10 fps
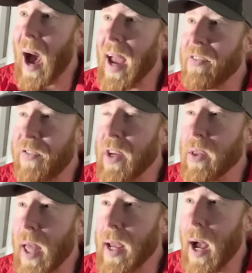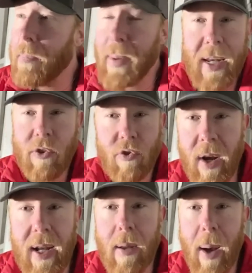I feel like I'm being
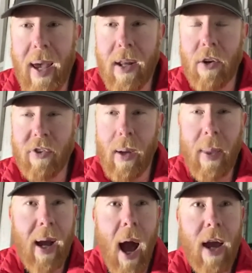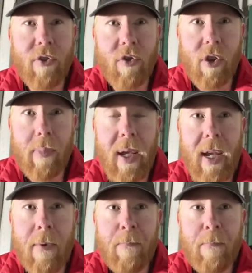drained of my energy. I'm like, I should be